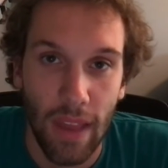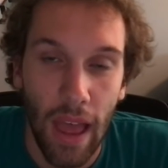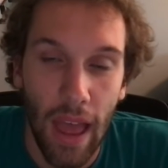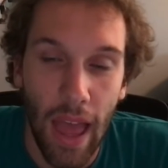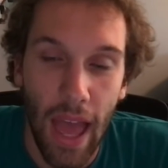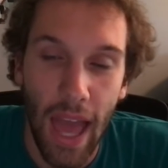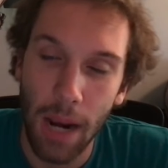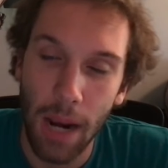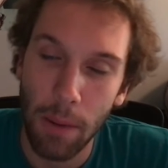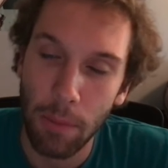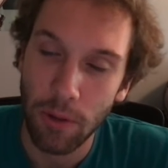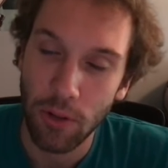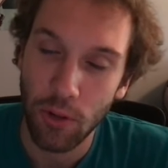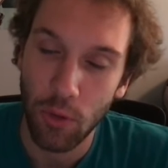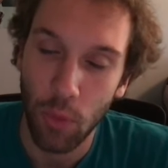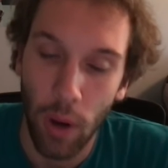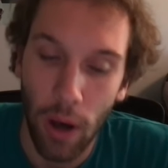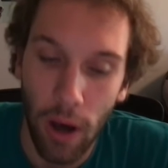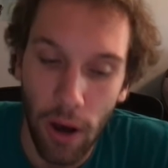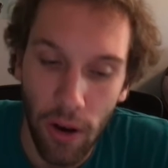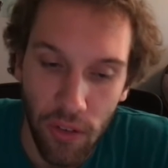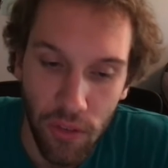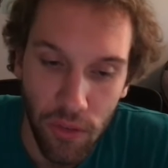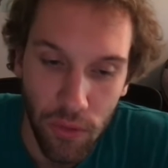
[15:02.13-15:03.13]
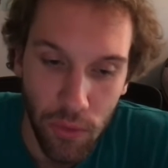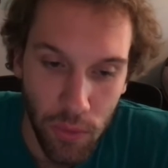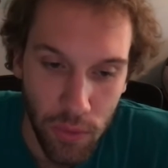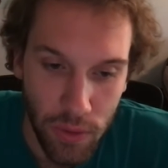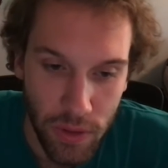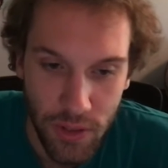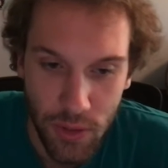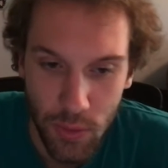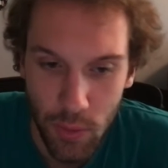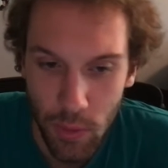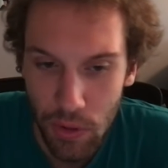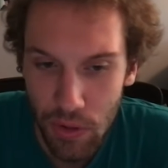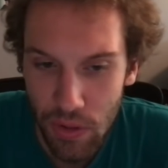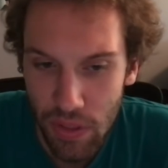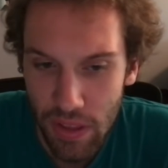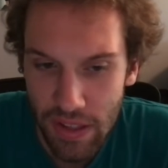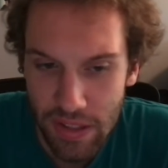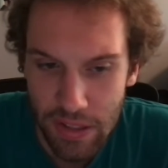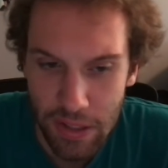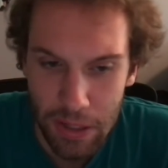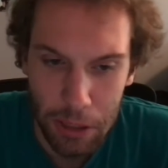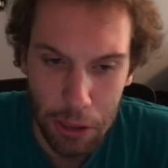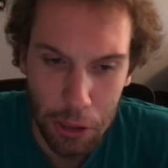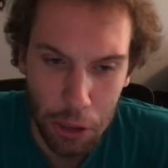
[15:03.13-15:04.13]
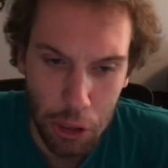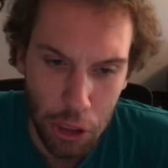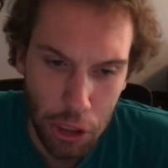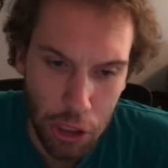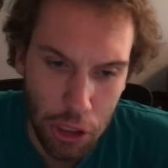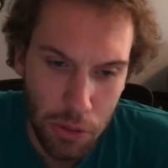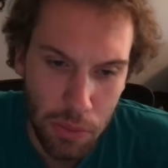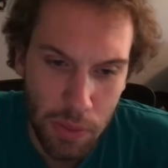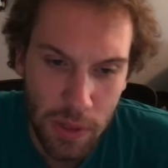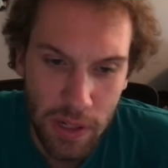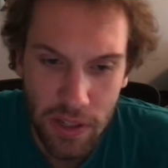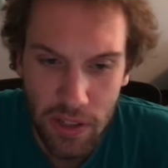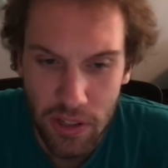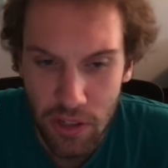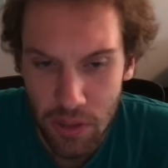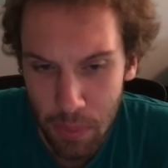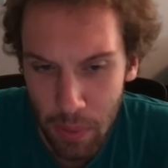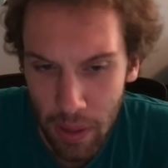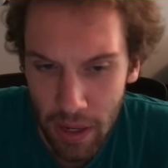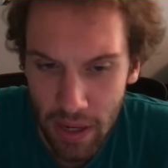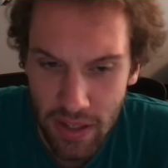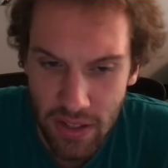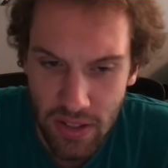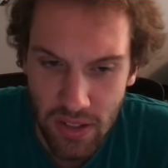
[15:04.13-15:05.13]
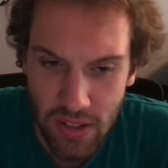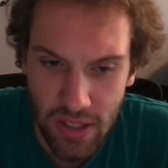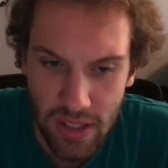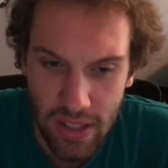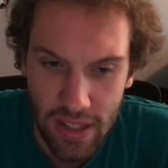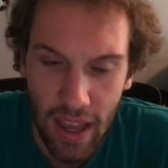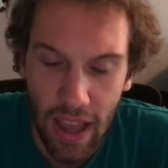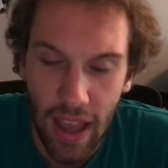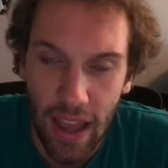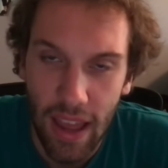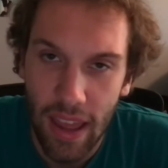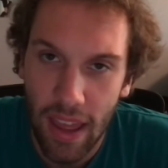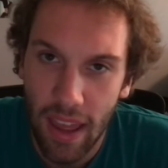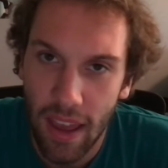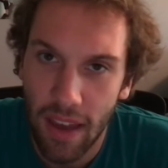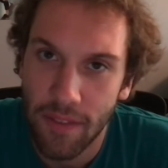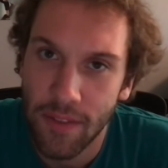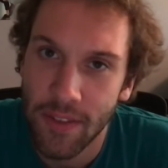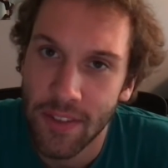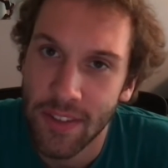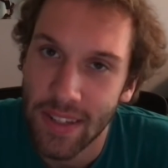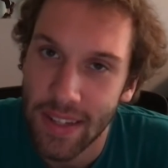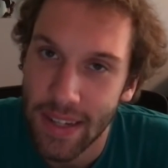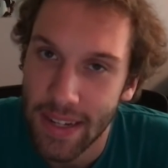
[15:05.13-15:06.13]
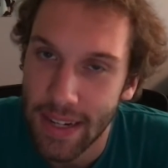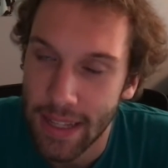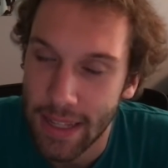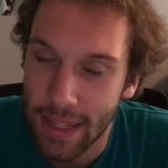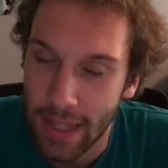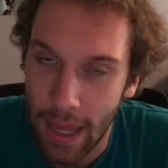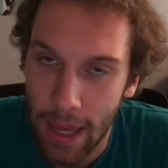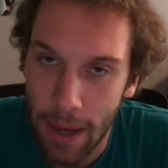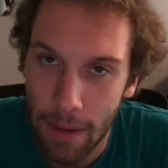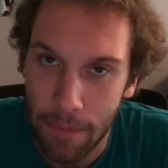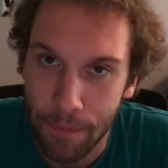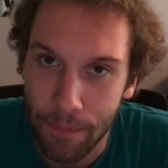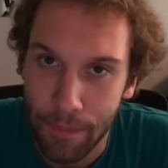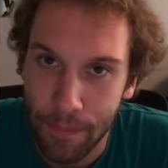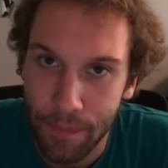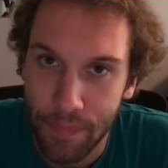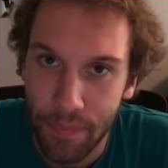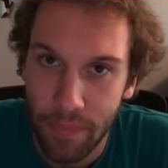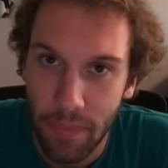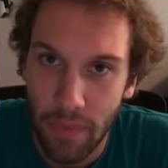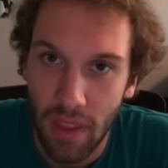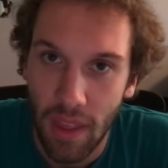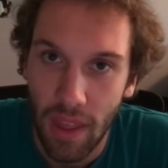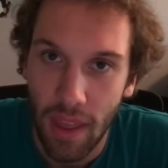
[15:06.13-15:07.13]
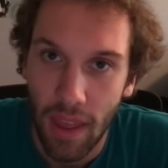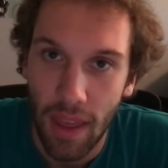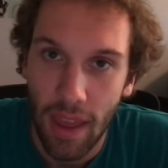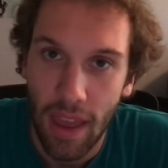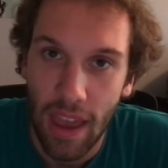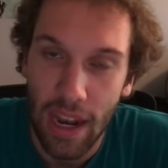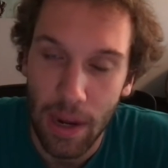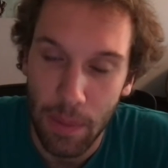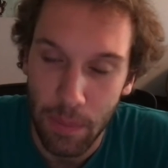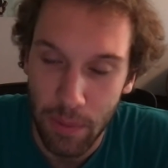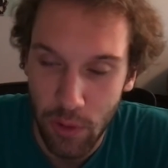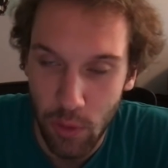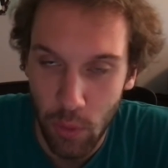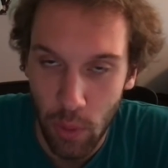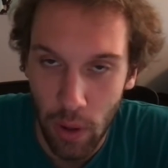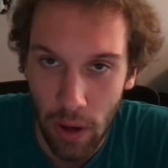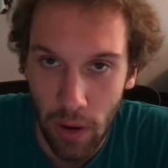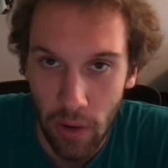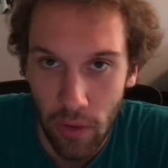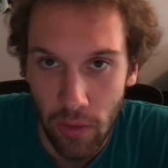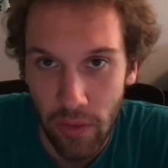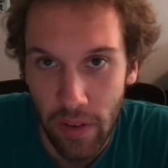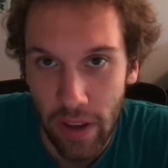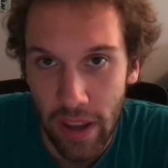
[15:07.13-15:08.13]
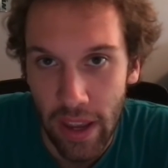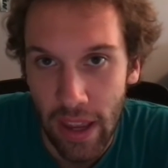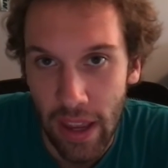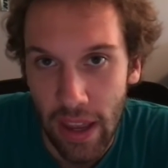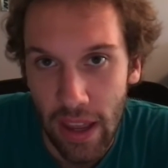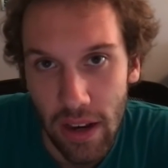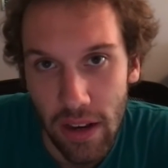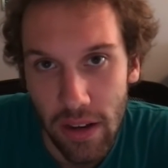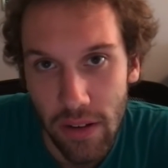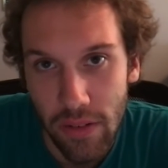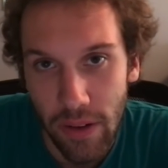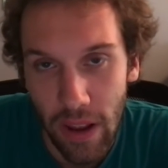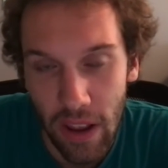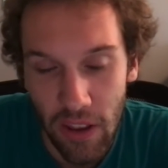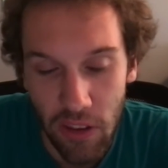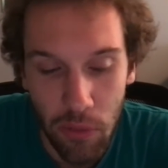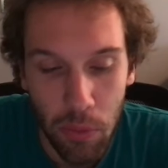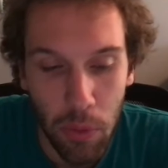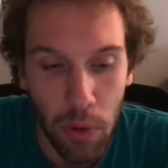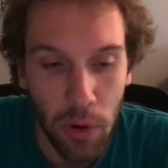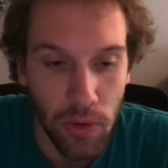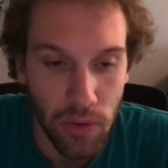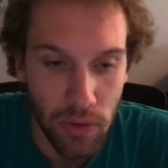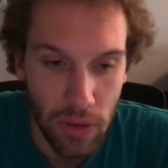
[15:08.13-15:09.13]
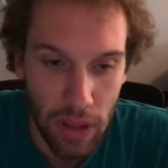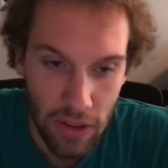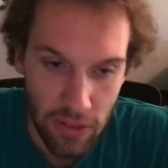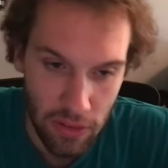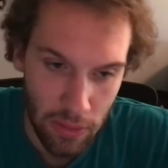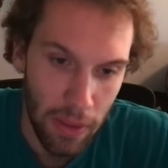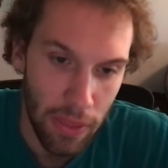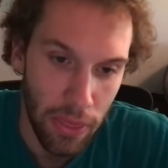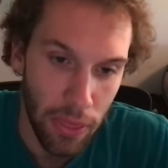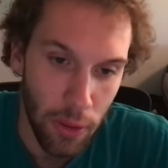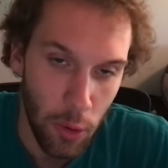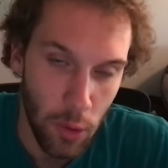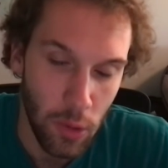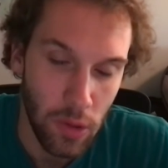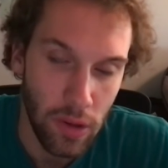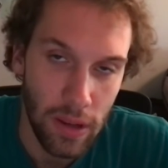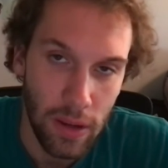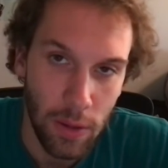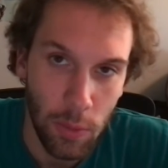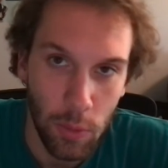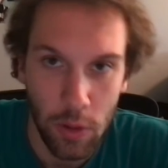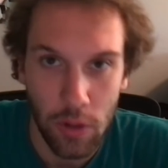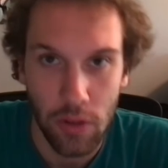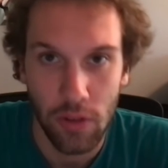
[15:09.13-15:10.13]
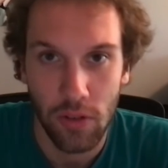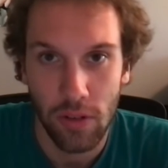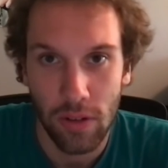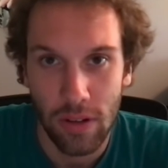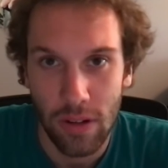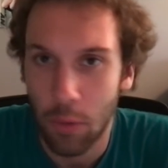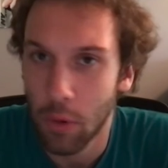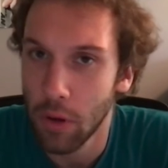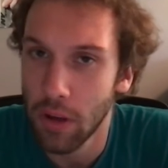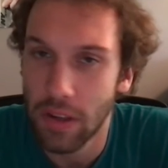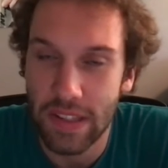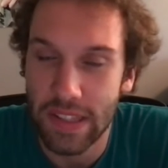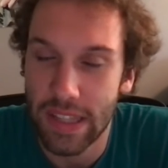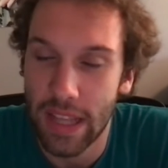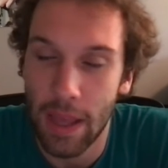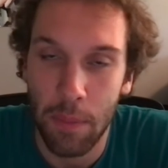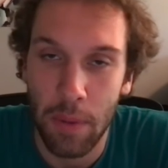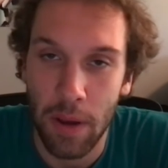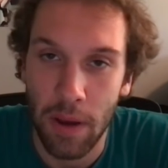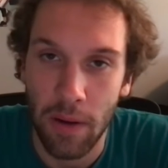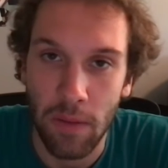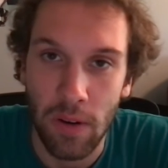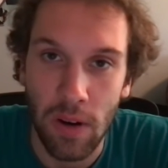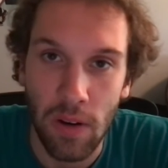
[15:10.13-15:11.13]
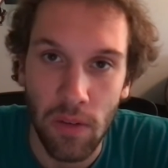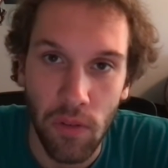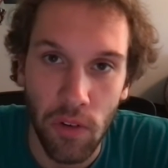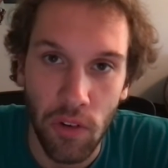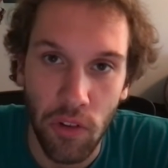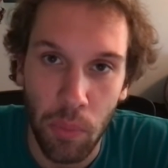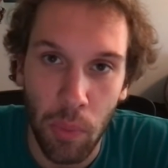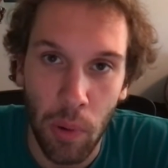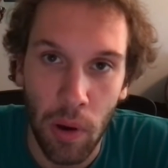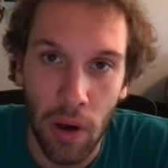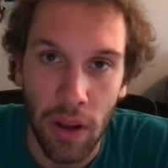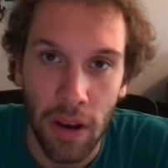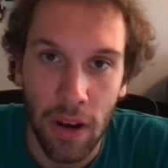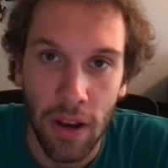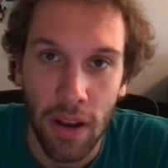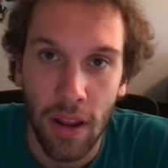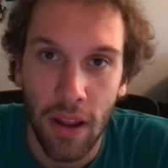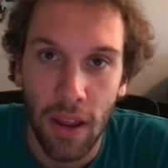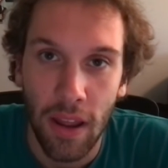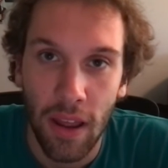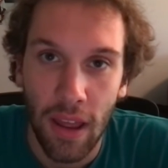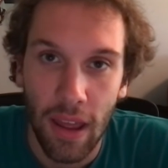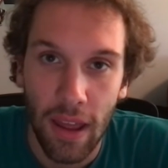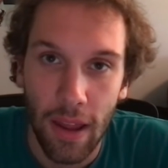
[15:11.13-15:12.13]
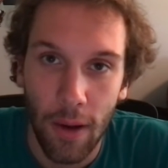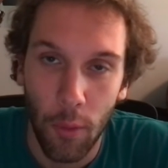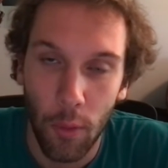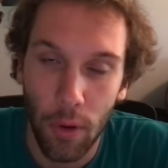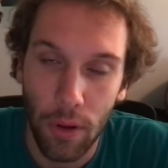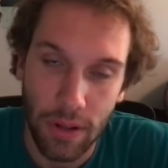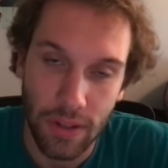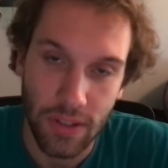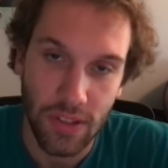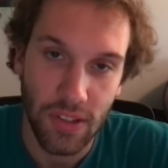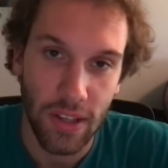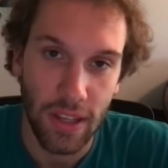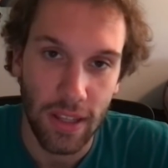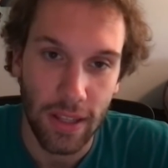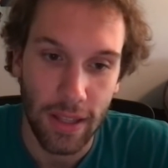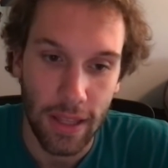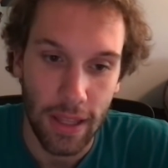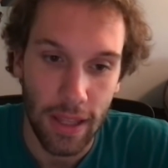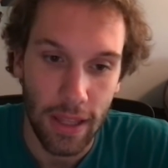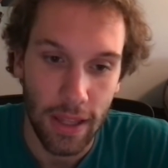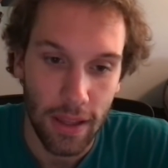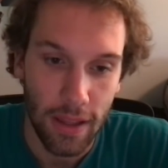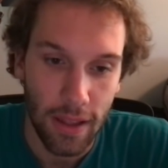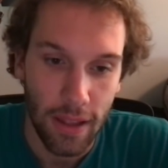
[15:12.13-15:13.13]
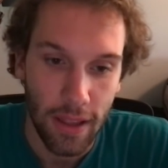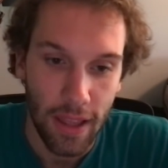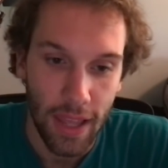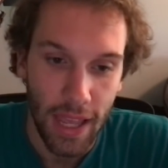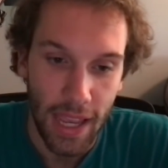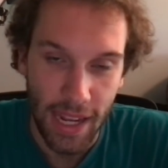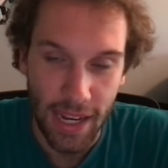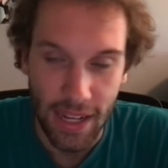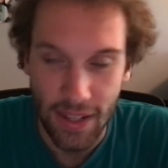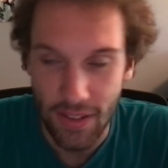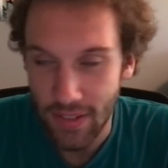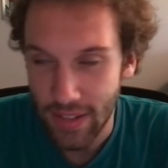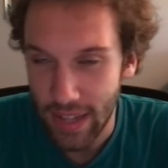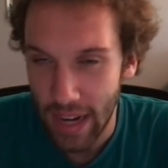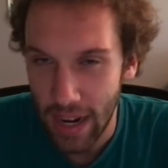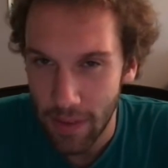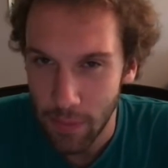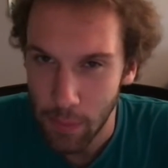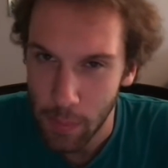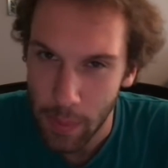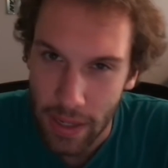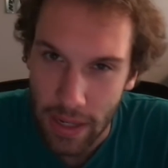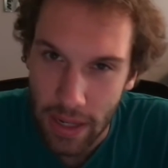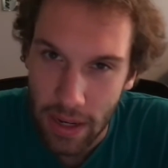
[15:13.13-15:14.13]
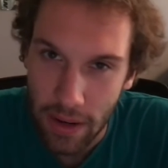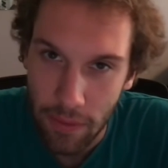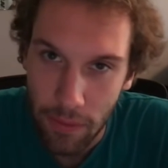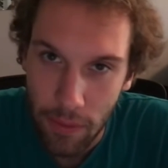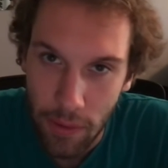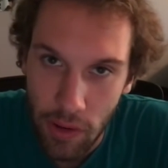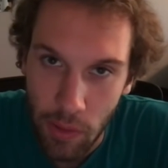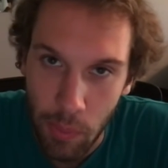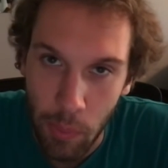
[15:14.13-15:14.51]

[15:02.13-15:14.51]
At 12, this is where things get a little bit spicy. I have CeeDee Lamb at number 12, and Fantasy Pros has him at 13, which really isn't that big of a difference, but realistically, it is kind of a big difference.